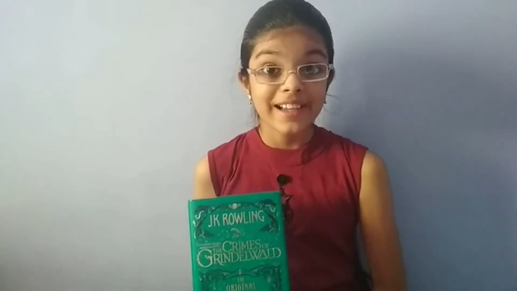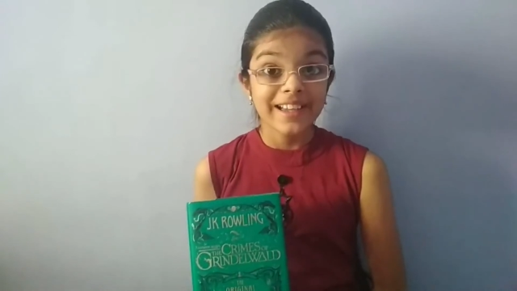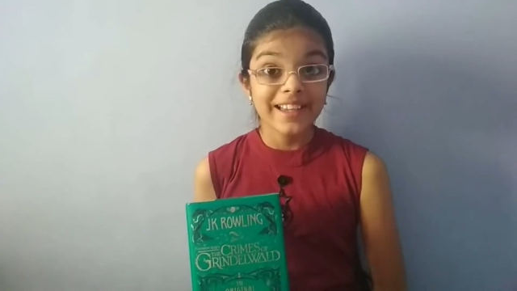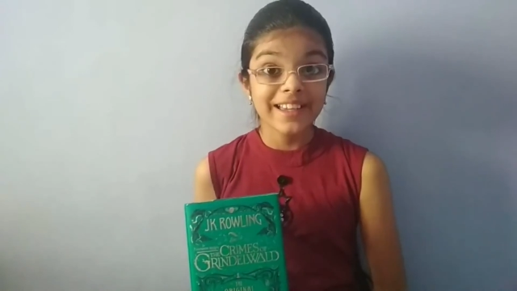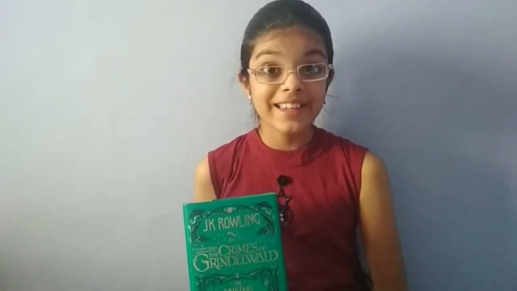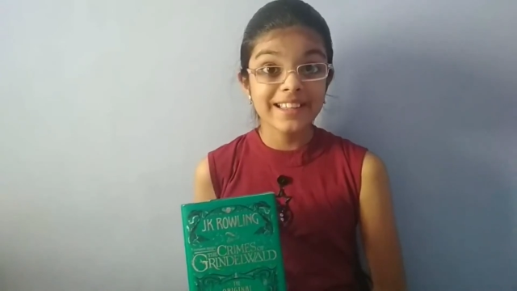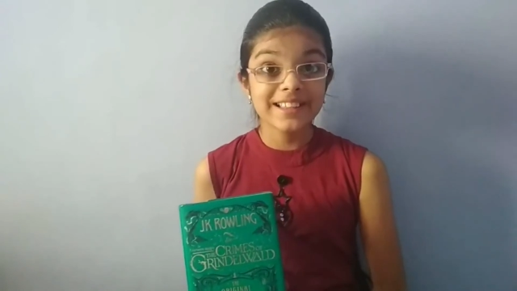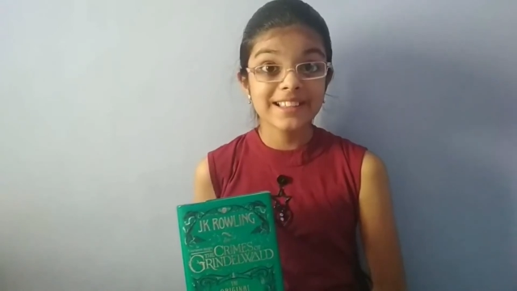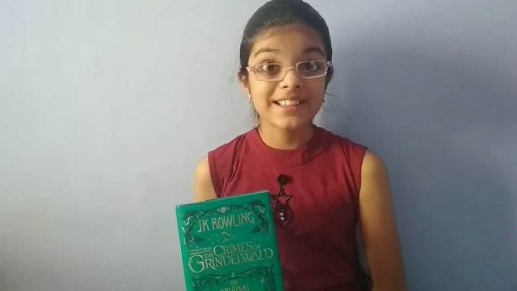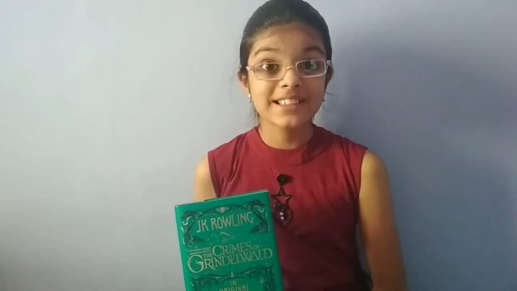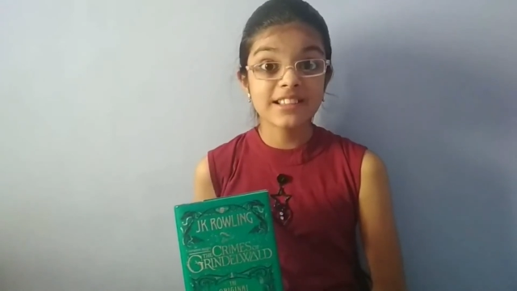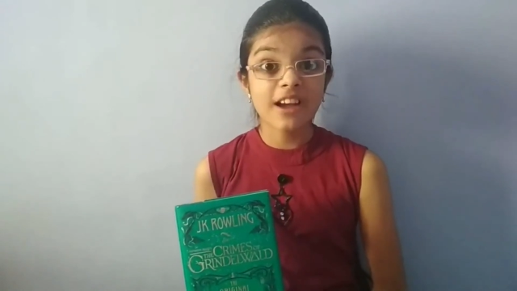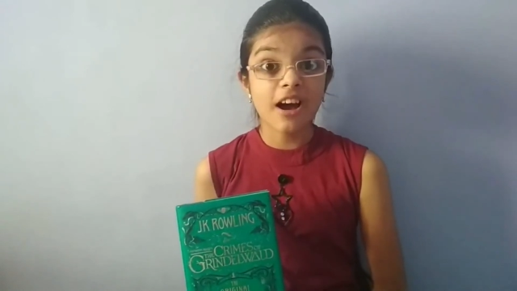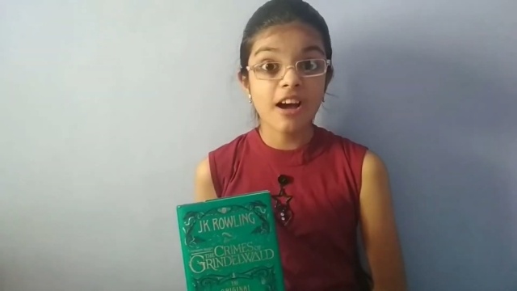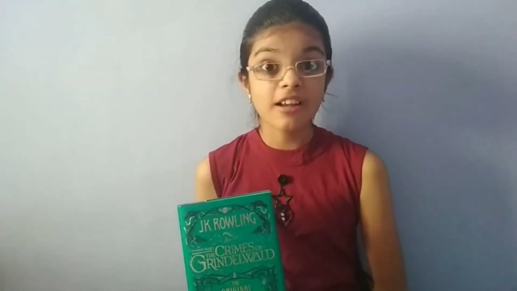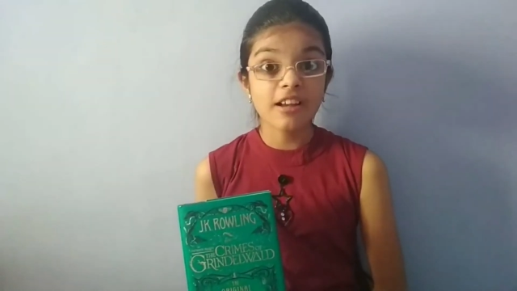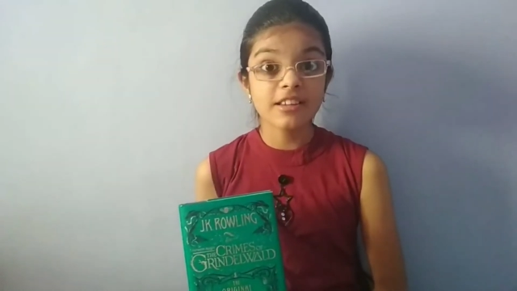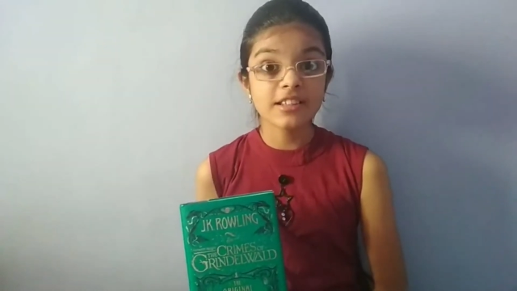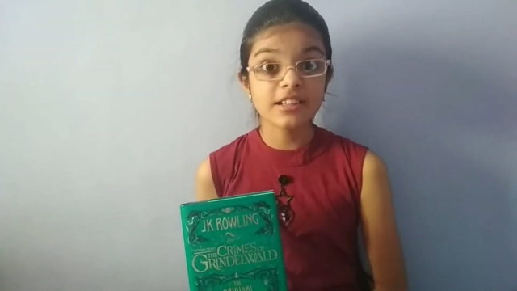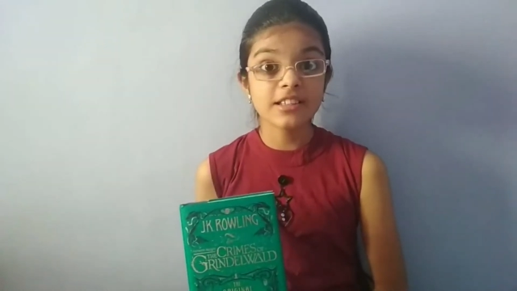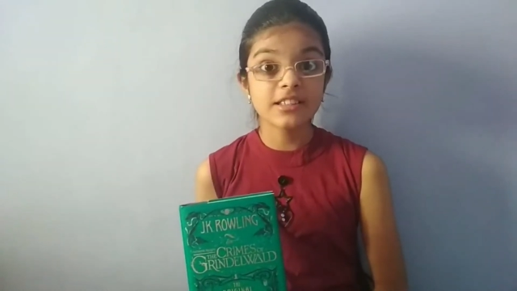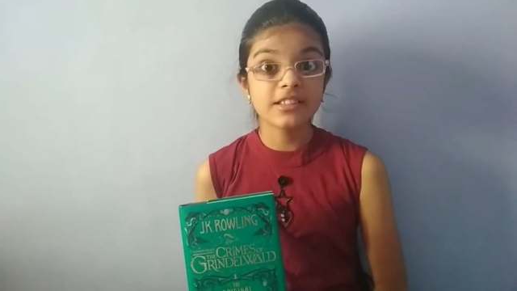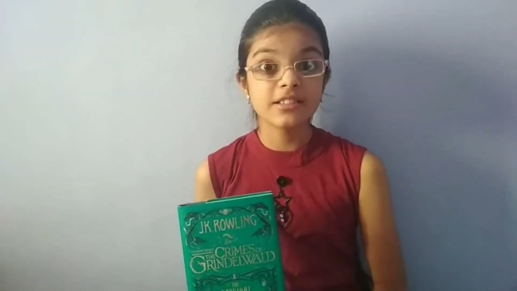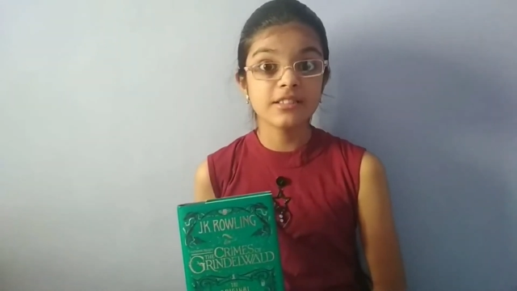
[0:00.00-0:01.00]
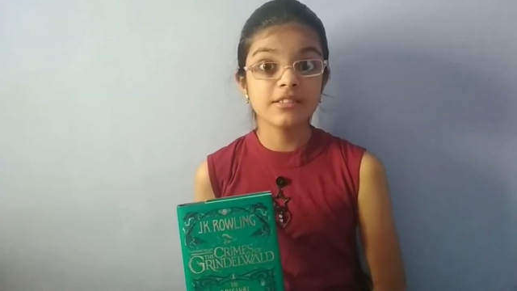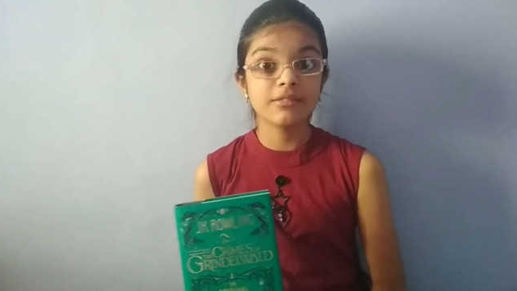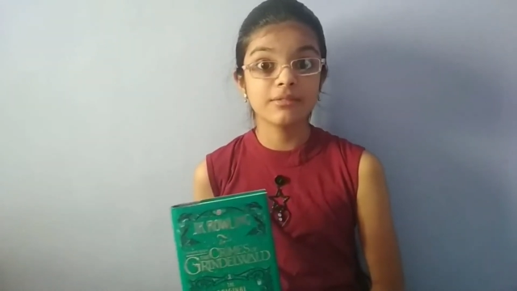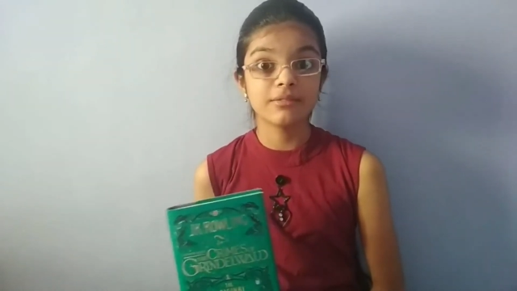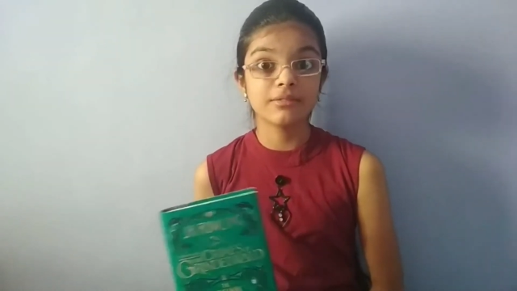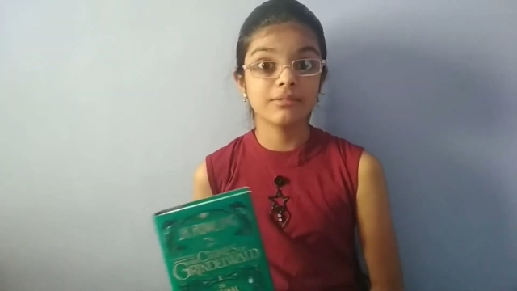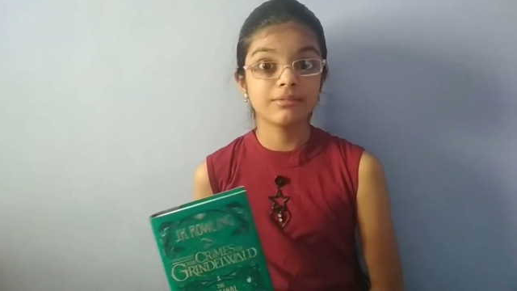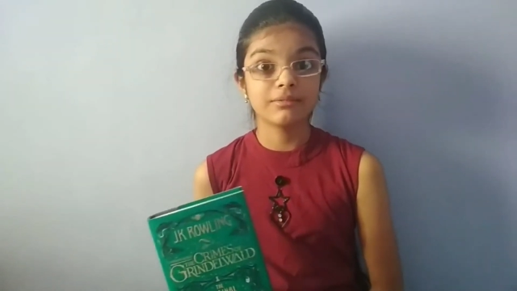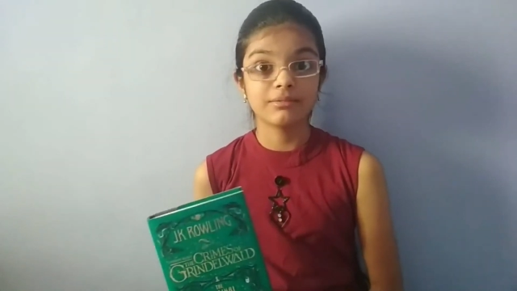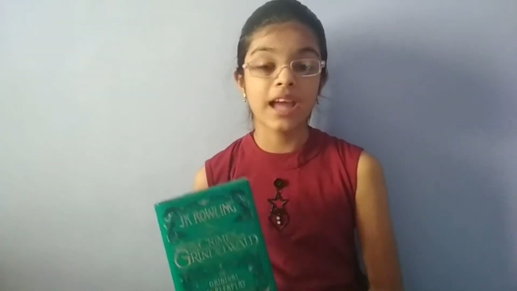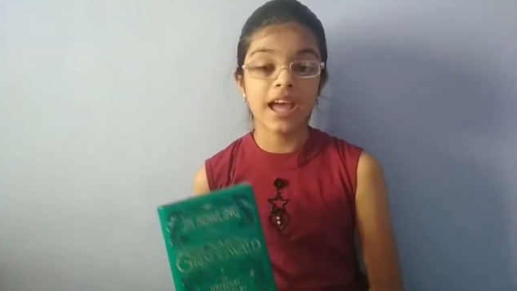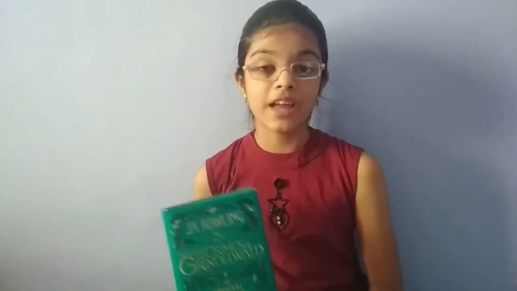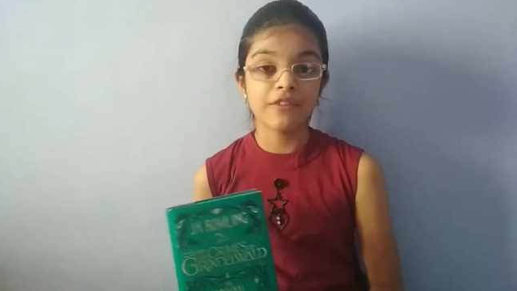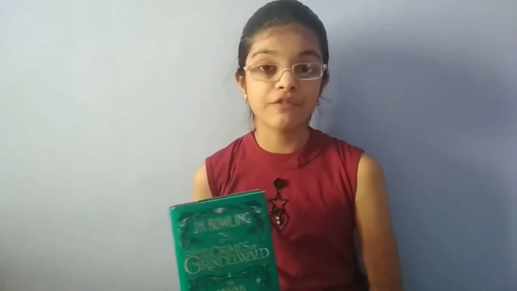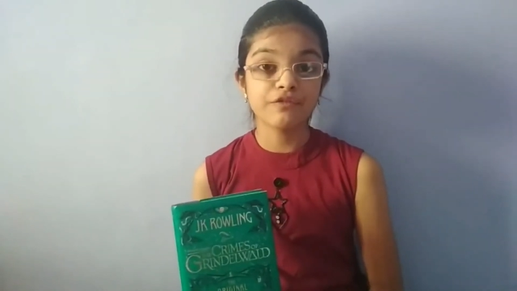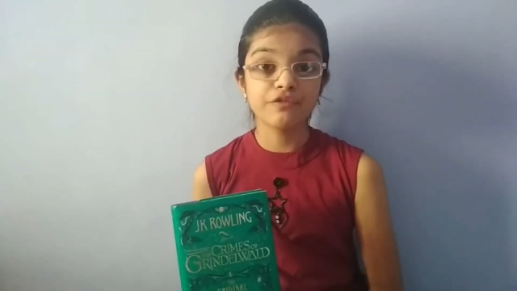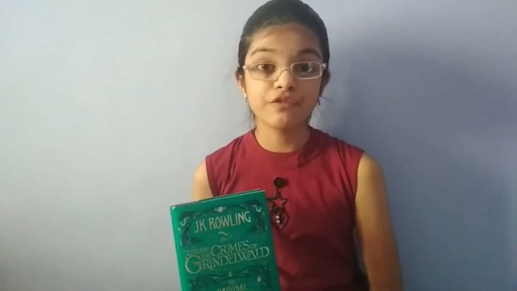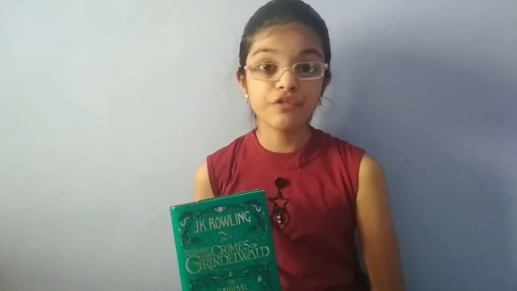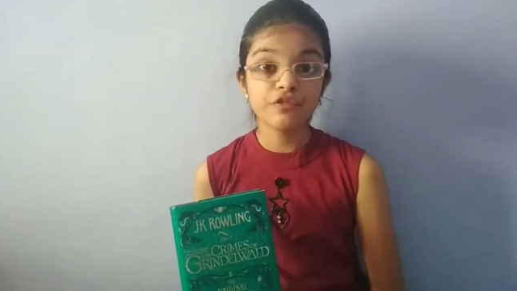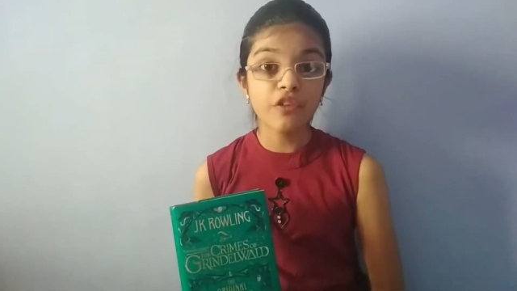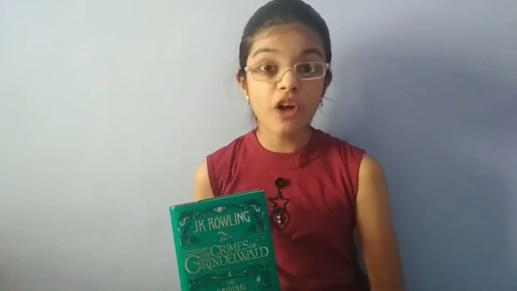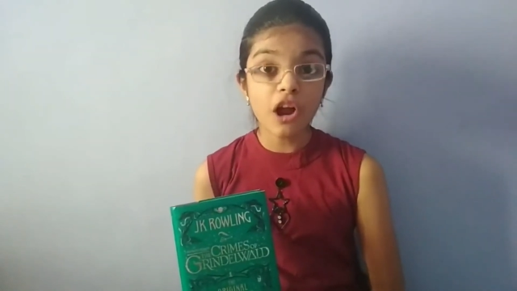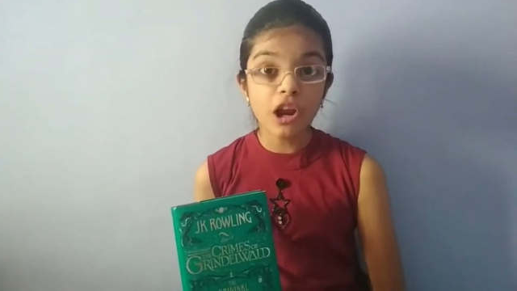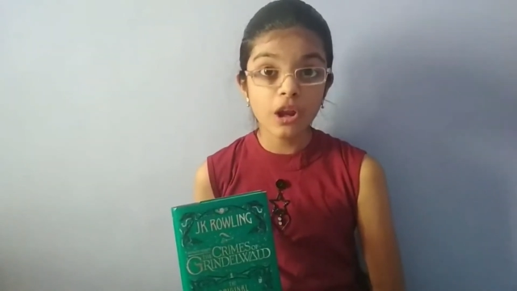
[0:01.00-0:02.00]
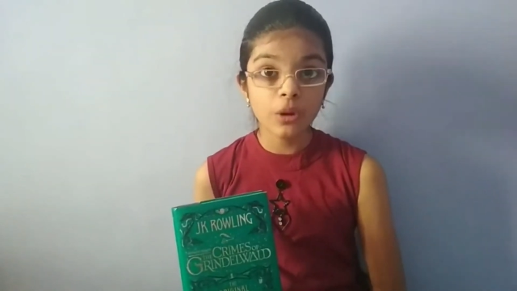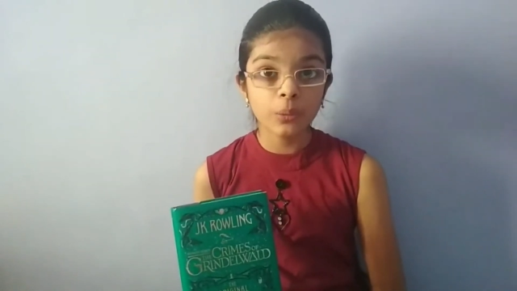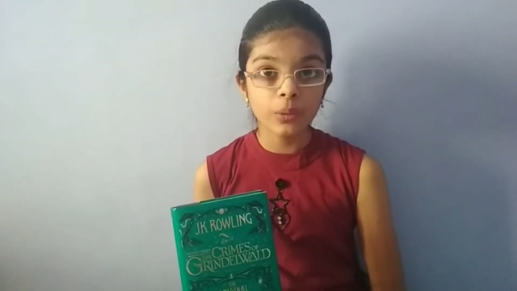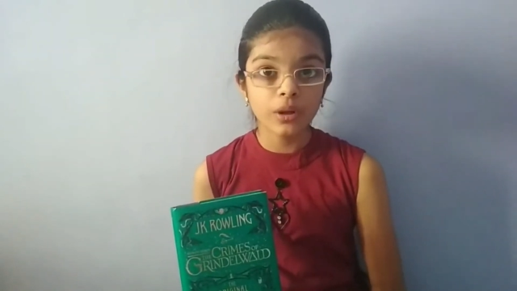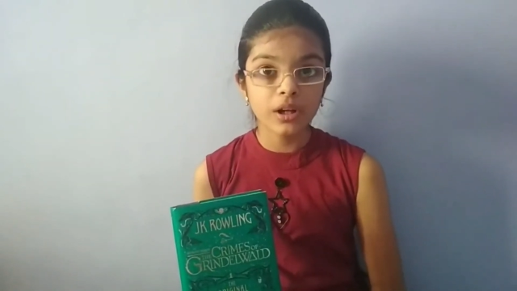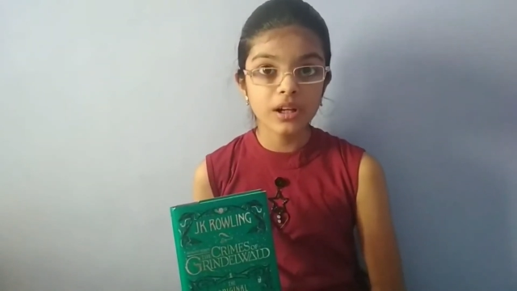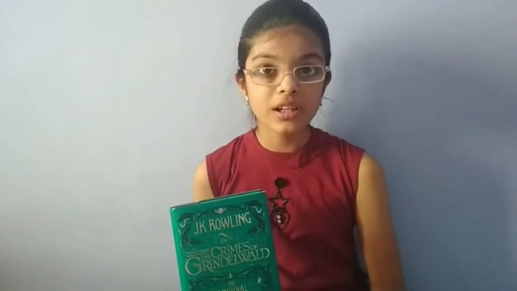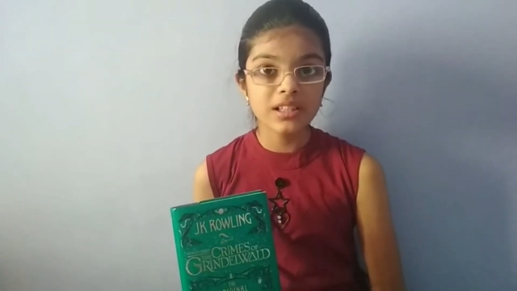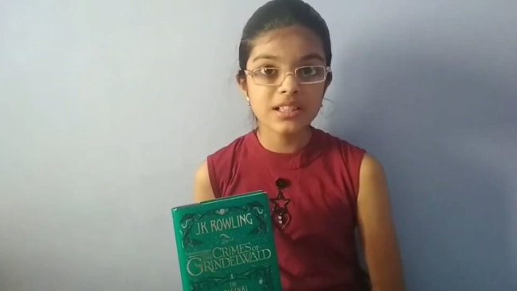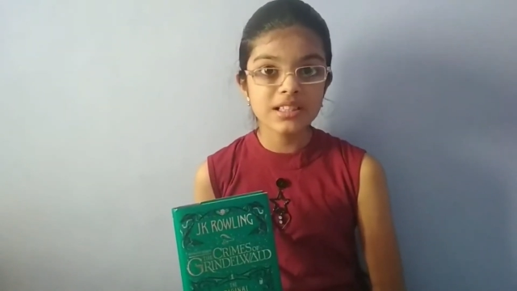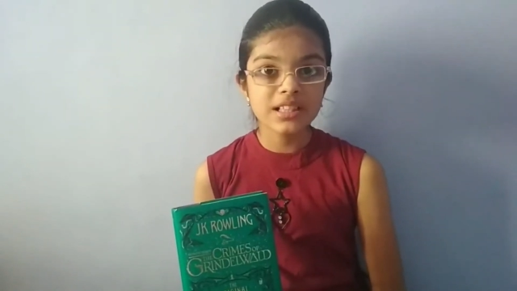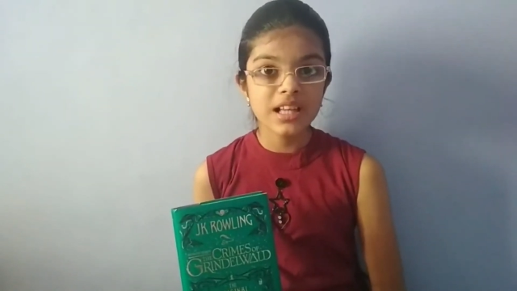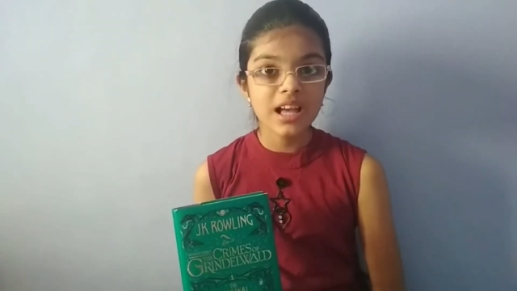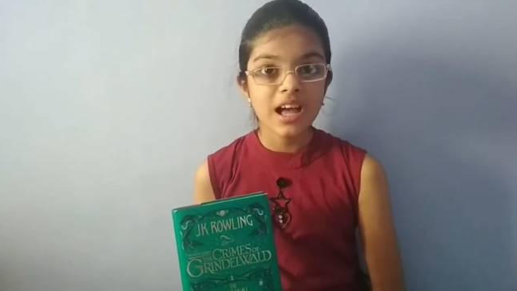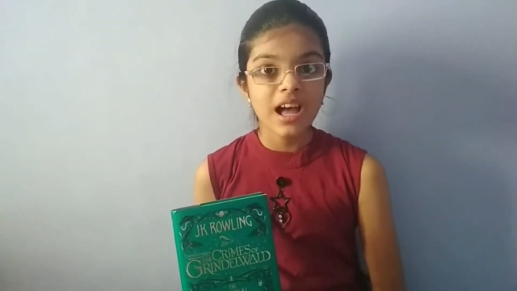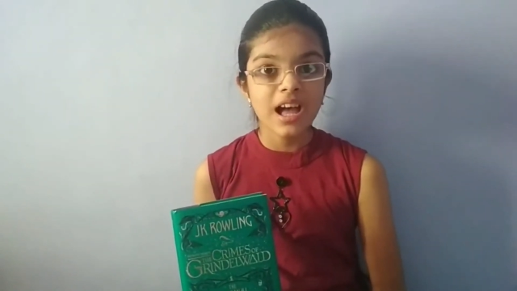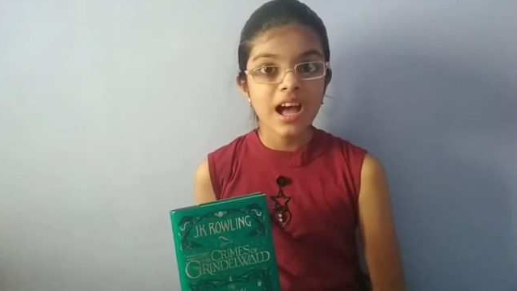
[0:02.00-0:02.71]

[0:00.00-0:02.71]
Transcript: He started to get followers.